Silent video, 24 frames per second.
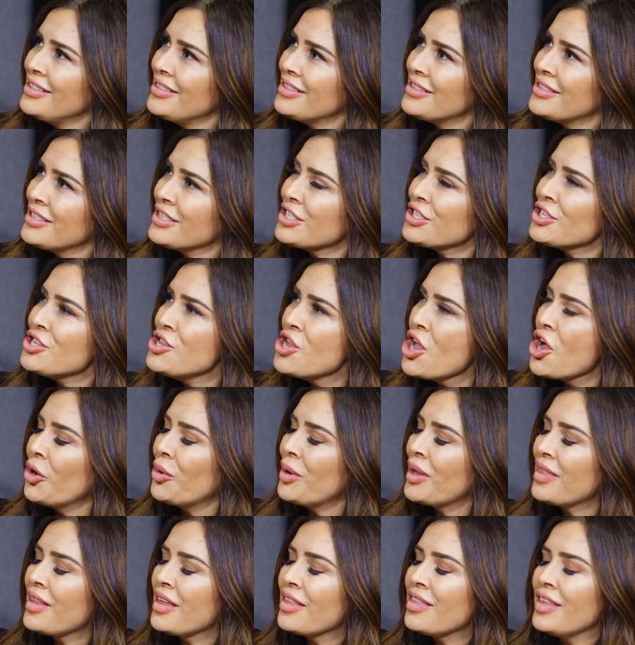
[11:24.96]
just
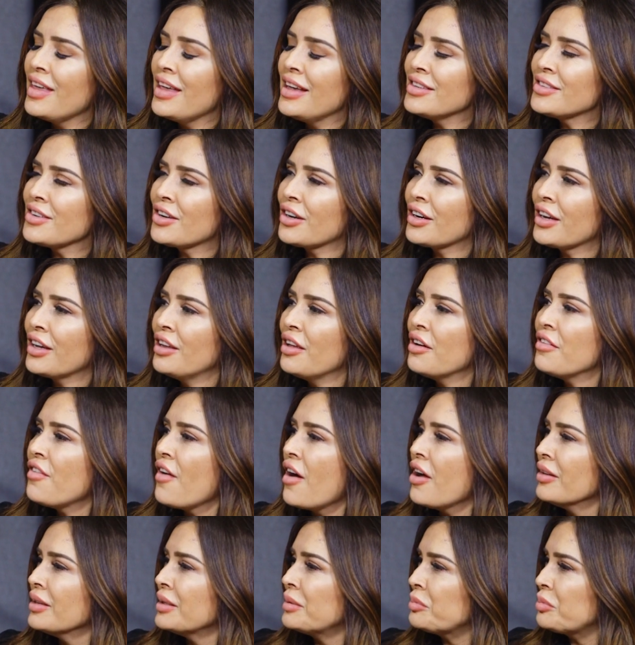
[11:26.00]
knowing that things are going to
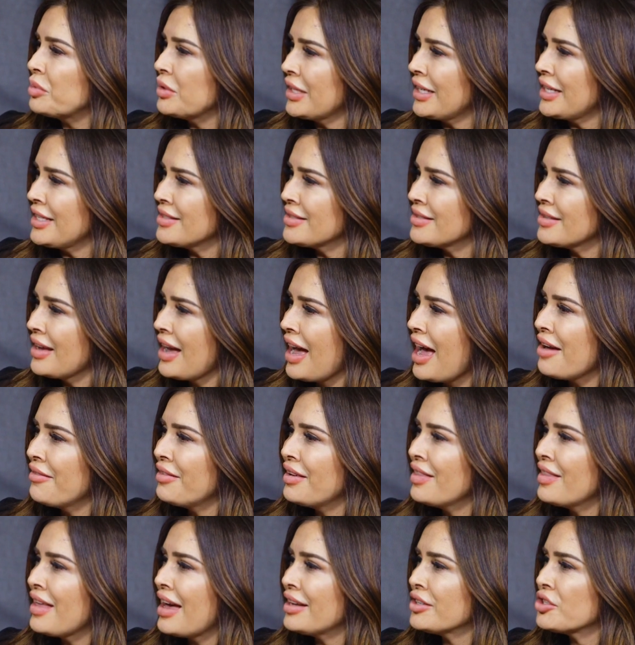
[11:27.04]
fall in place,
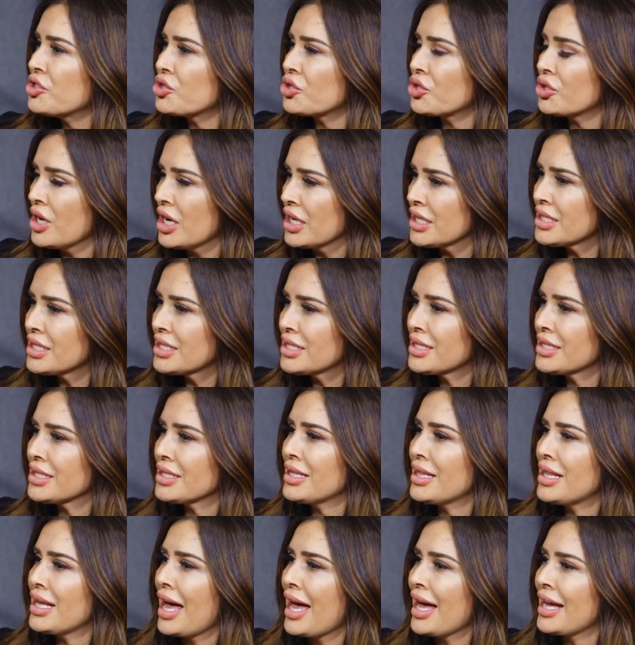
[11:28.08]
having that trust,
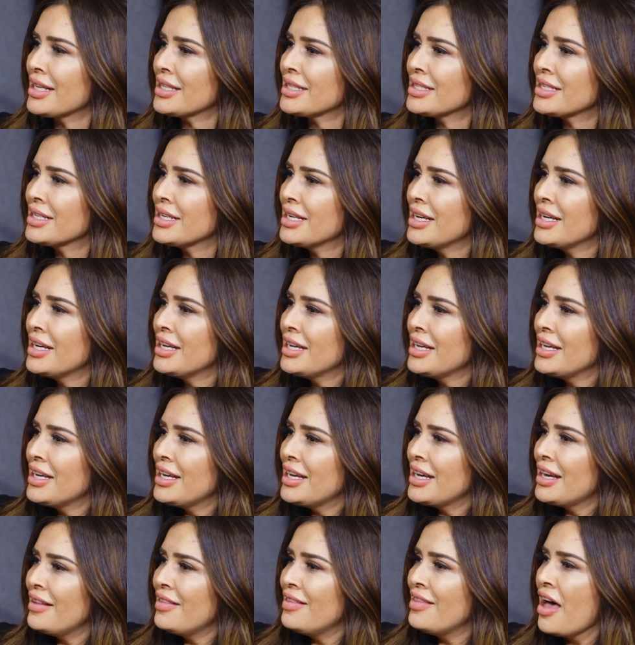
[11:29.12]
that
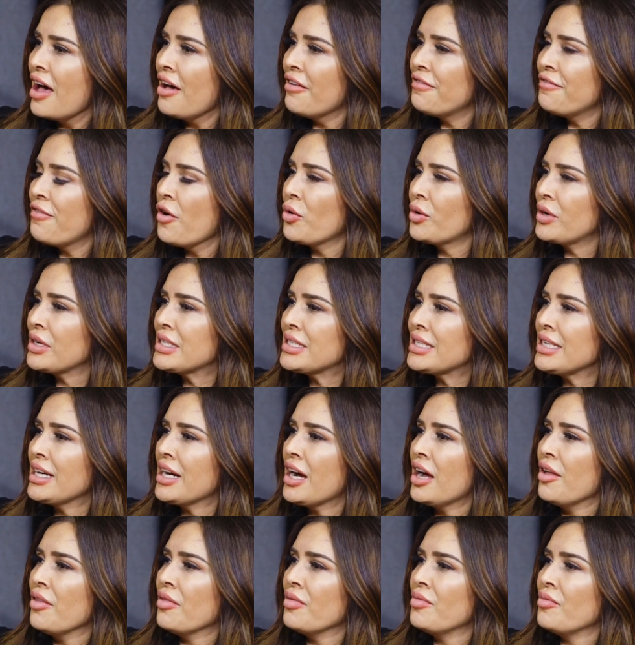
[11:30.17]
not focusing
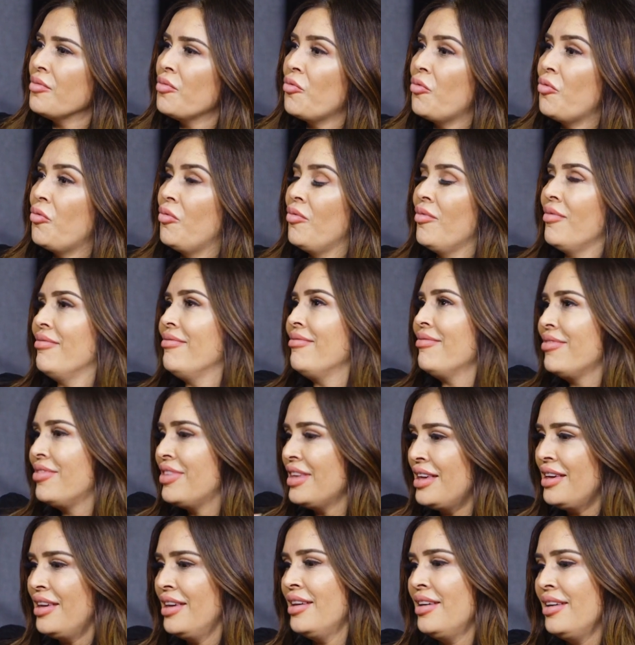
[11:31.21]
on
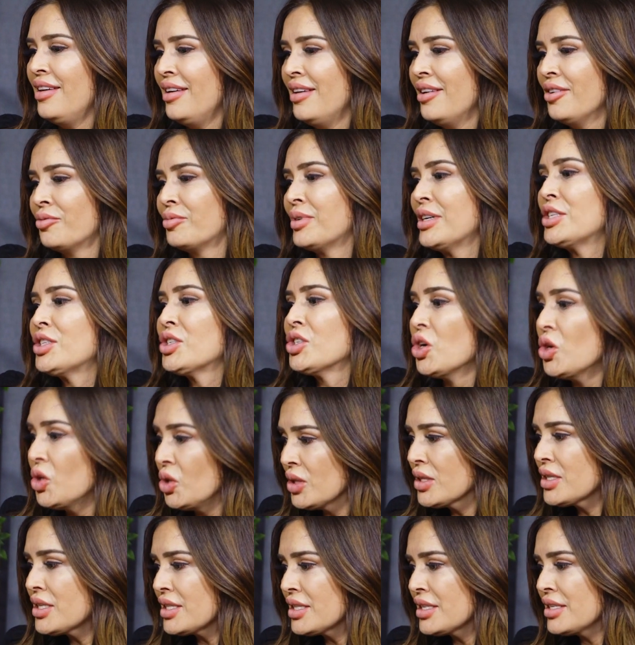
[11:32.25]
the
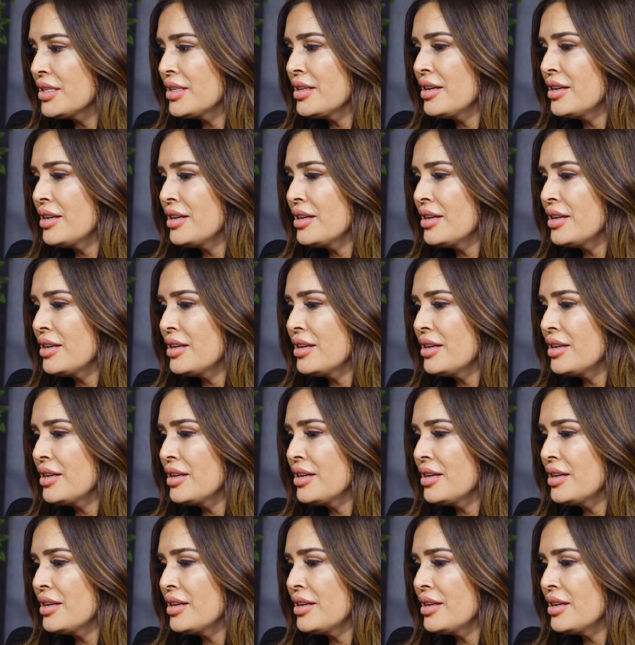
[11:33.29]
results